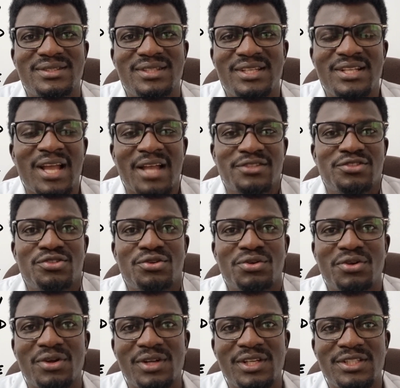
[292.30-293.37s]
It adds to your
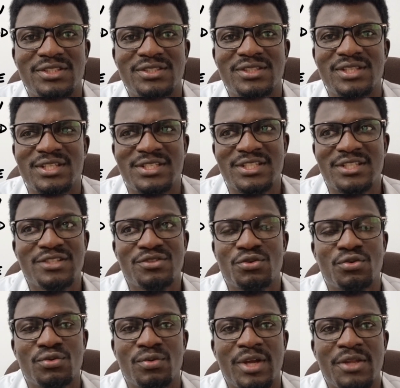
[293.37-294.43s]
knowledge. Isn't it
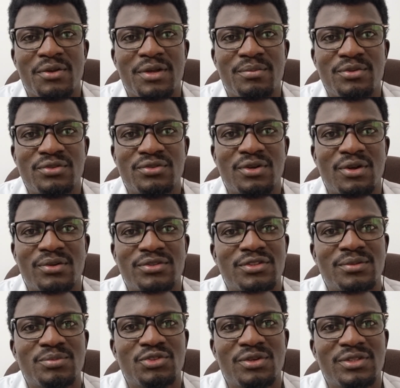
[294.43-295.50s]
cool when you're able to call
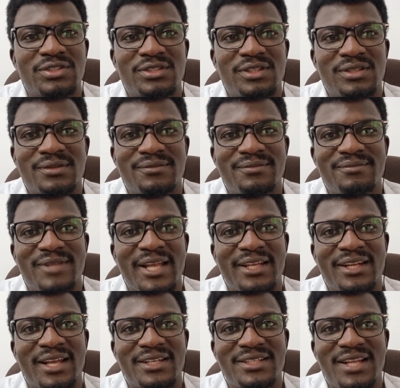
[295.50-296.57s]
some drugs like
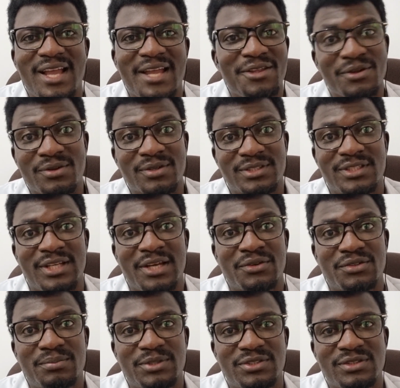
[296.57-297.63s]
that and you're not a
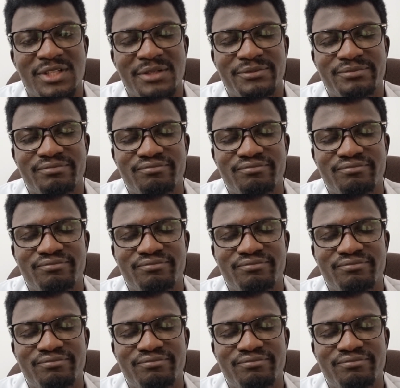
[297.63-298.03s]
health personnel?